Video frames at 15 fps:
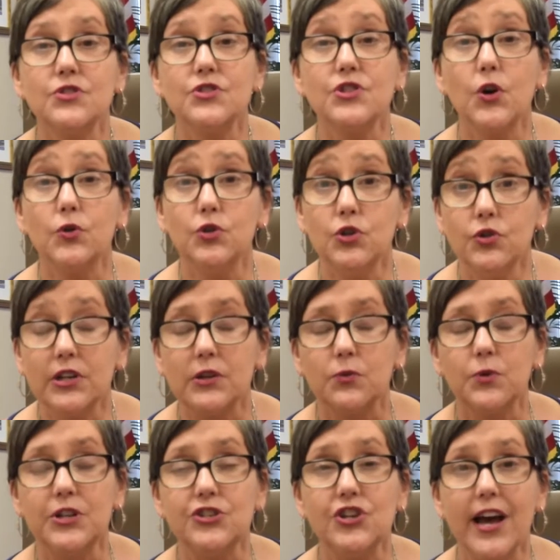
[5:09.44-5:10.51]
so you can
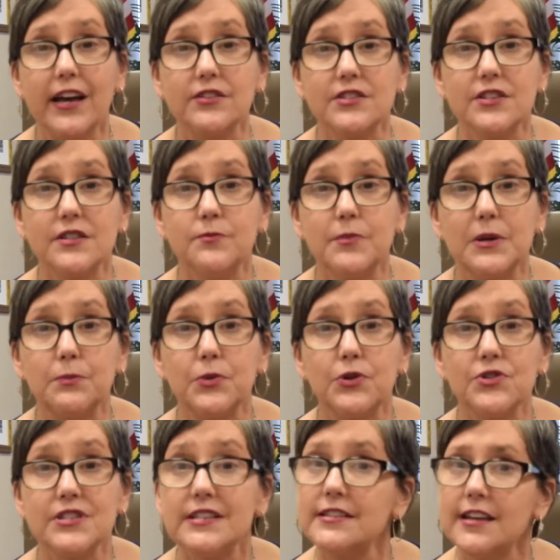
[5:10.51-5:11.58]
reach out to the
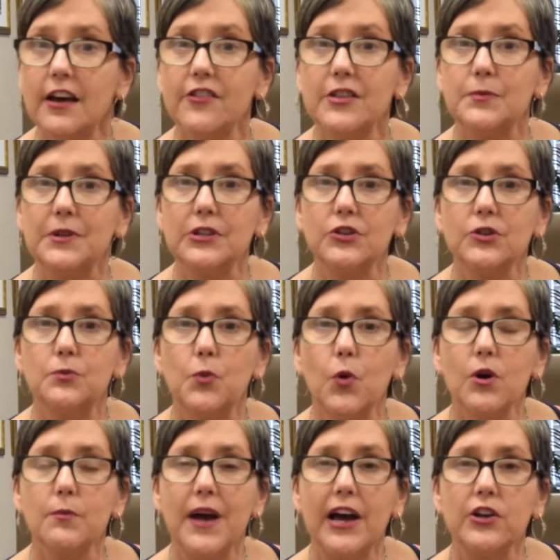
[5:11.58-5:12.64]
members and tell them a little
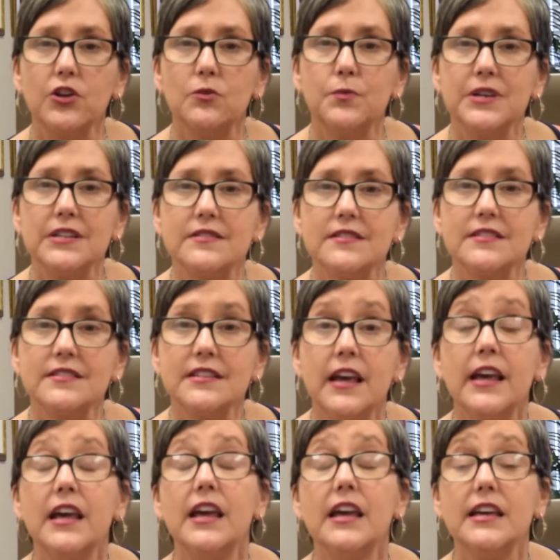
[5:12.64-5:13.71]
more about your business
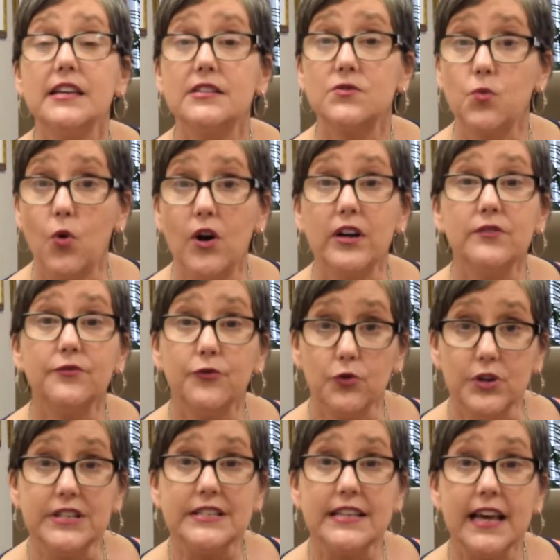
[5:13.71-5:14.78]
is one
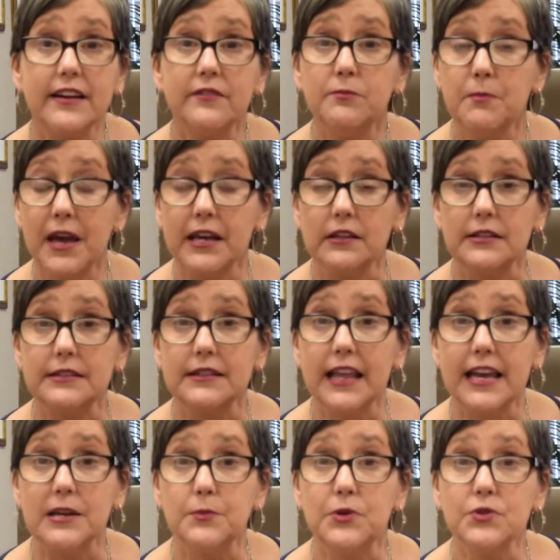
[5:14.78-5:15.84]
free set of mailing
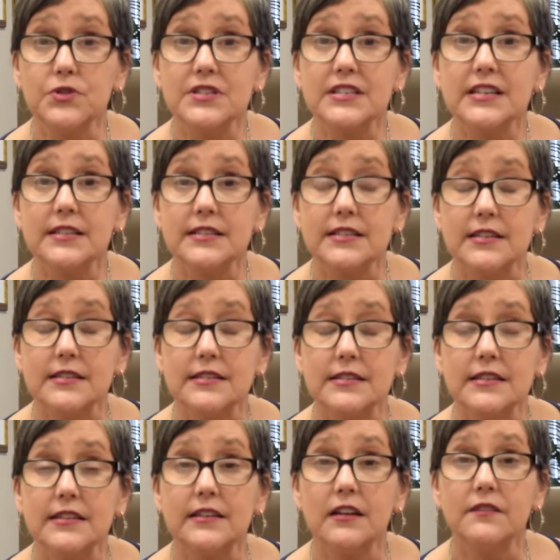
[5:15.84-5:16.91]
labels
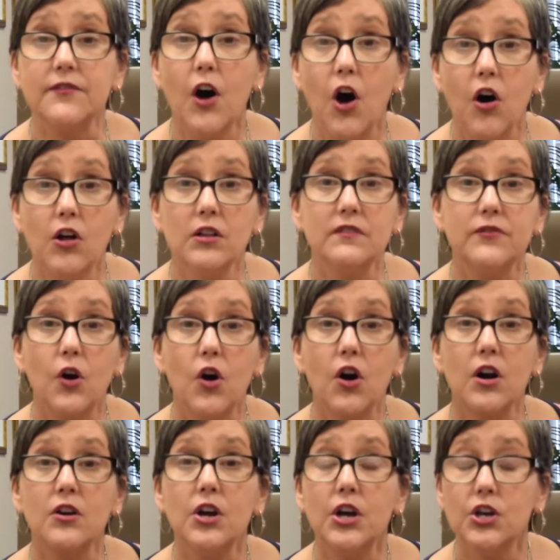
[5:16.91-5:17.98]
consisting of all of
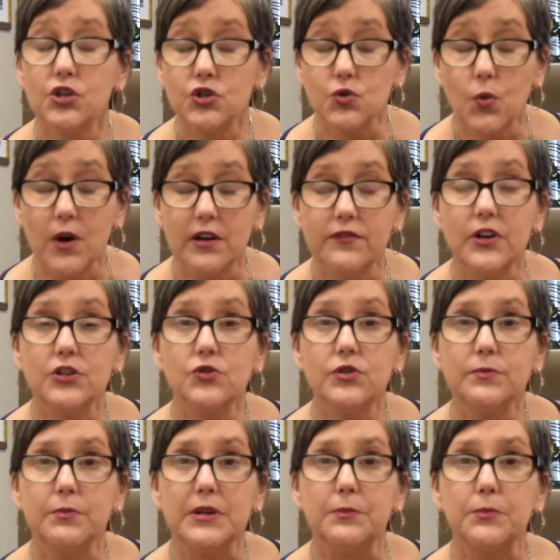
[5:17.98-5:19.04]
our
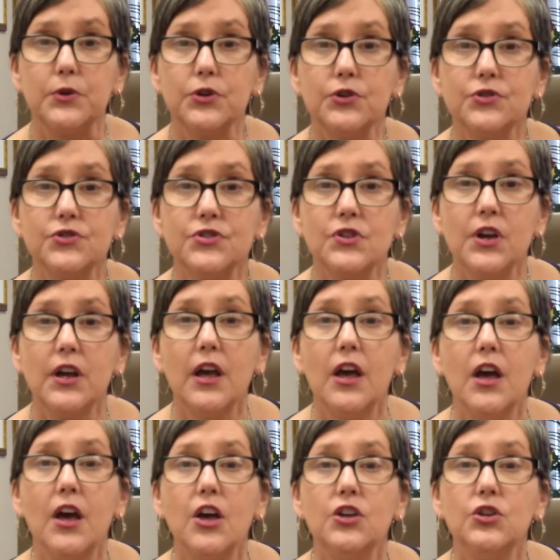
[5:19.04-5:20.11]
1,200 members.
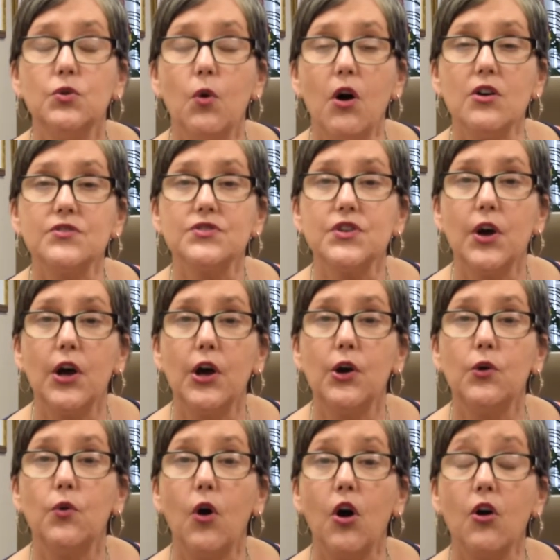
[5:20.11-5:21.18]
You
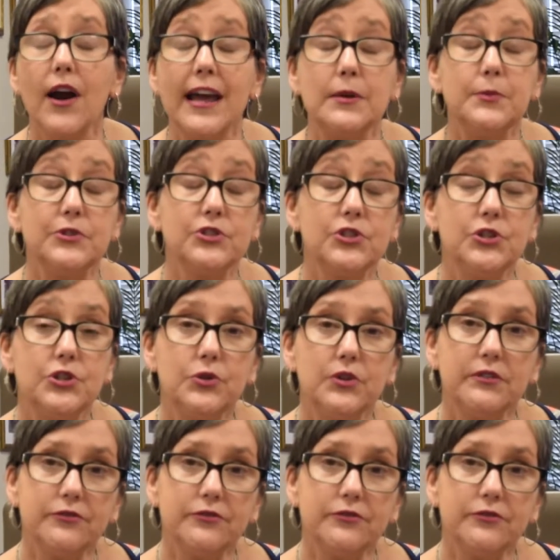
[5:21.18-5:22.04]
also are able to do a